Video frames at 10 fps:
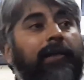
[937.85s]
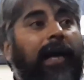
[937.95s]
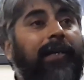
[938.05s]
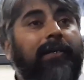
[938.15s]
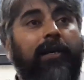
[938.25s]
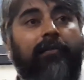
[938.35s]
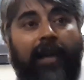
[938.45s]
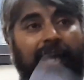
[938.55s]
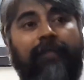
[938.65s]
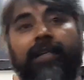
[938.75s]
that the
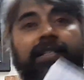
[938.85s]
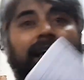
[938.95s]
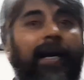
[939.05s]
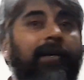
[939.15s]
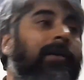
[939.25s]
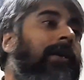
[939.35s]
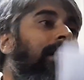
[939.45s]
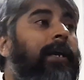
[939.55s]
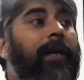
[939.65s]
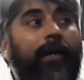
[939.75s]
relevance that
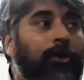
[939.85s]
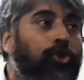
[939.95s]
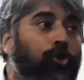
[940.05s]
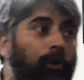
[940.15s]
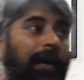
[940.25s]
he is so